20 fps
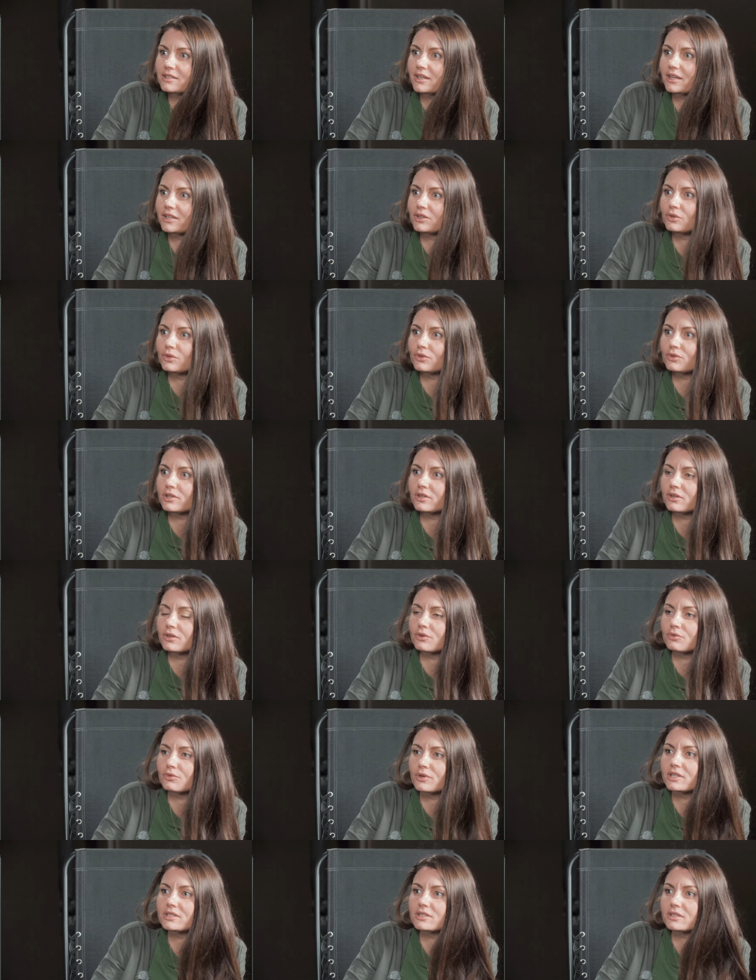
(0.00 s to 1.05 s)
And
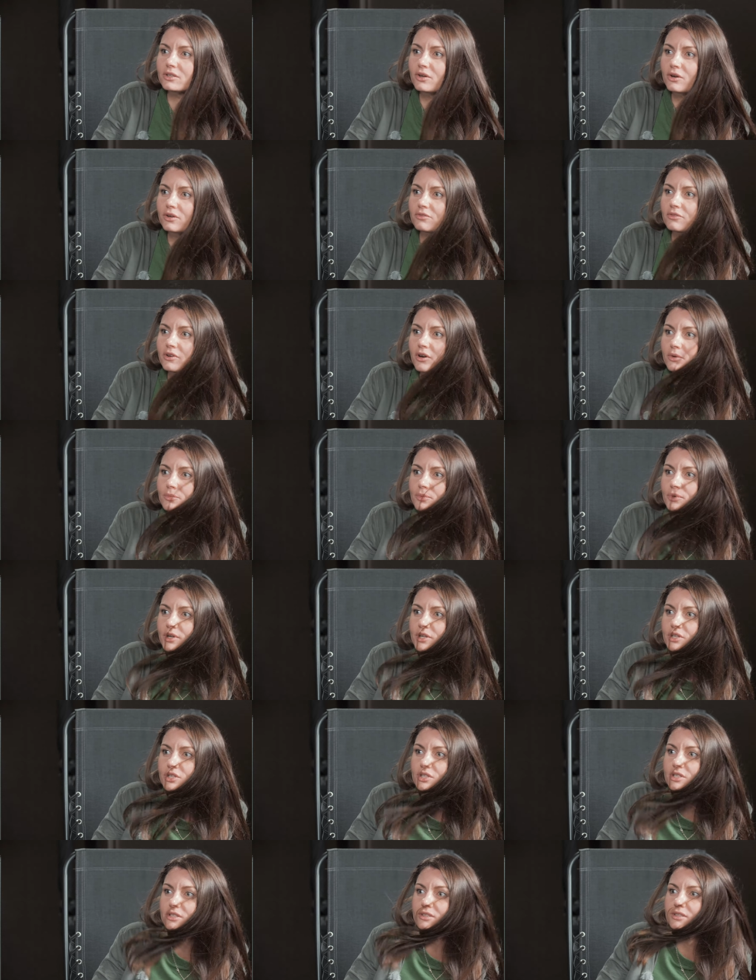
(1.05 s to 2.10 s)
already a lot of
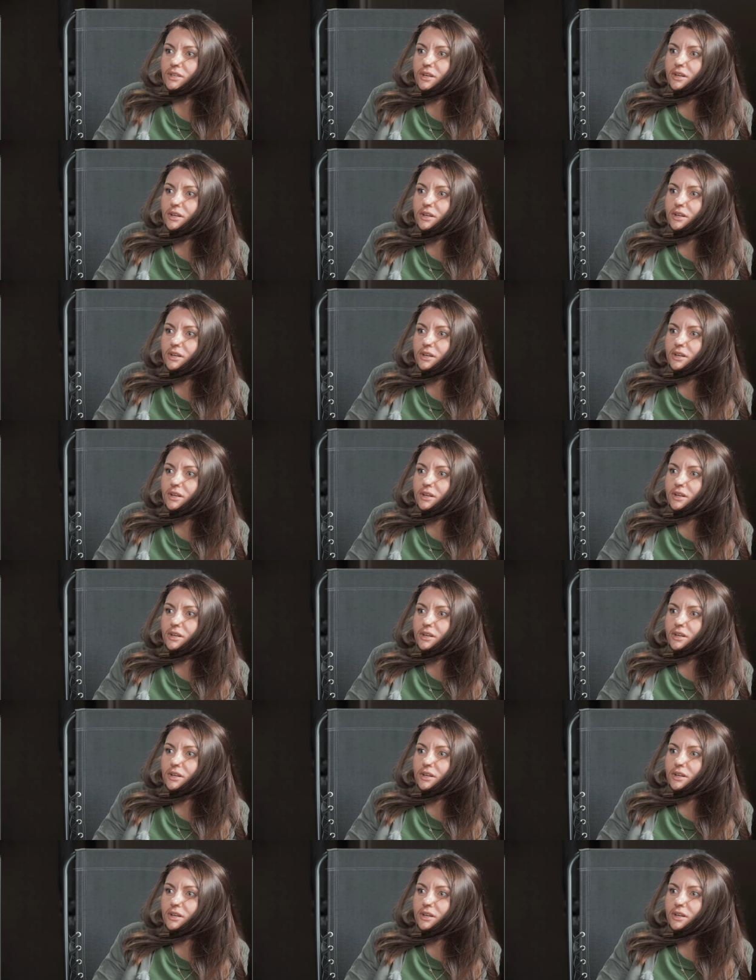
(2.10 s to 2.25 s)
corporations